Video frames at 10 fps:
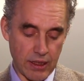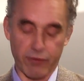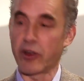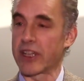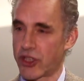
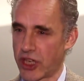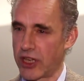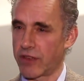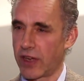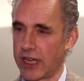the free
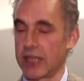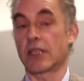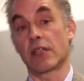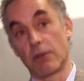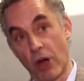exchange of
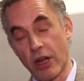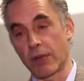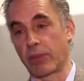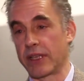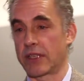ideas and the
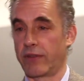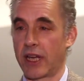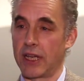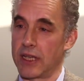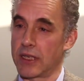marketplace of
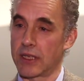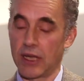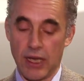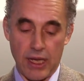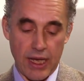
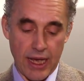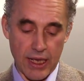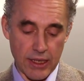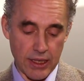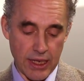ideas,
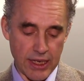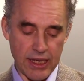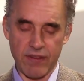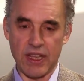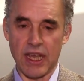and
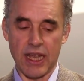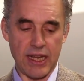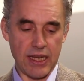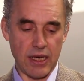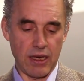even the
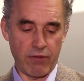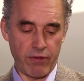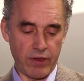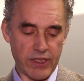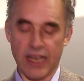idea
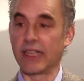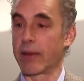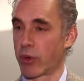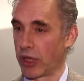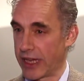of, say,
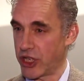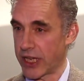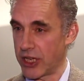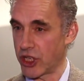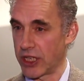liberal
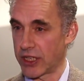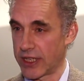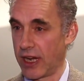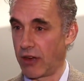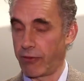education
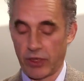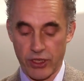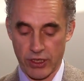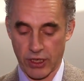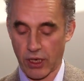itself,
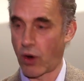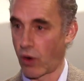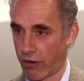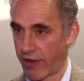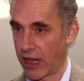which is a
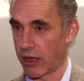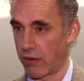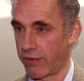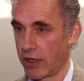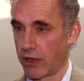core
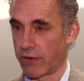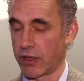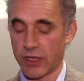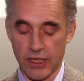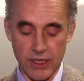value of the
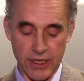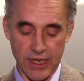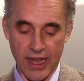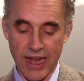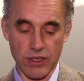universities,
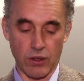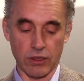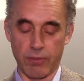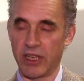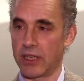that's
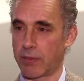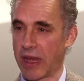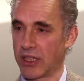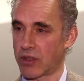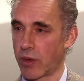all to be
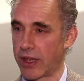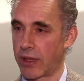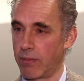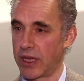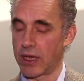dispensed
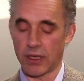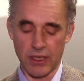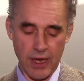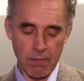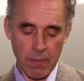with,
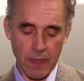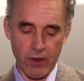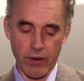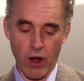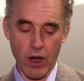because
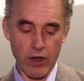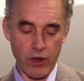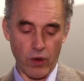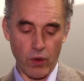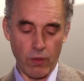there are
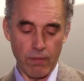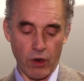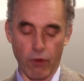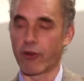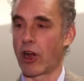no
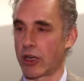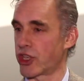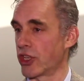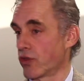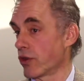
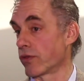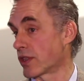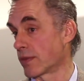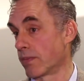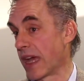overarching
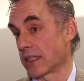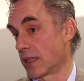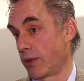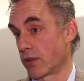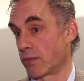truths.
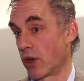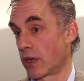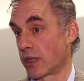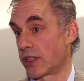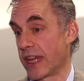That's the
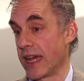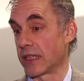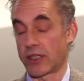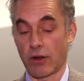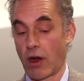postmodernist
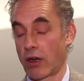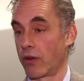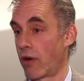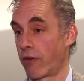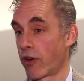stance. There are
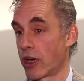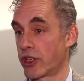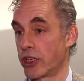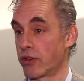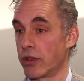no
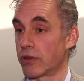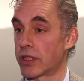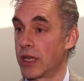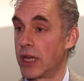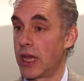overarching
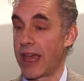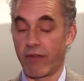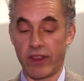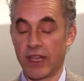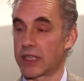truths.
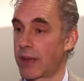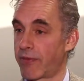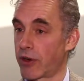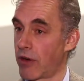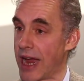Everything is
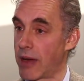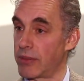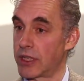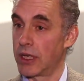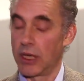up for
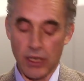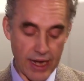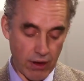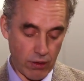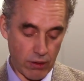grabs.
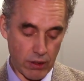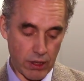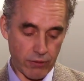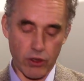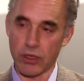Now,
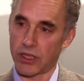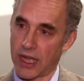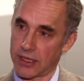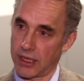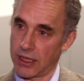of course,
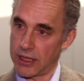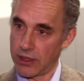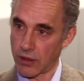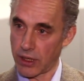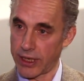that's an
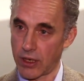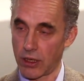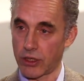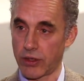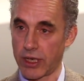internally
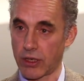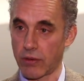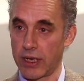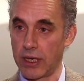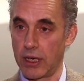
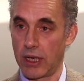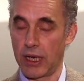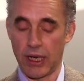contradictory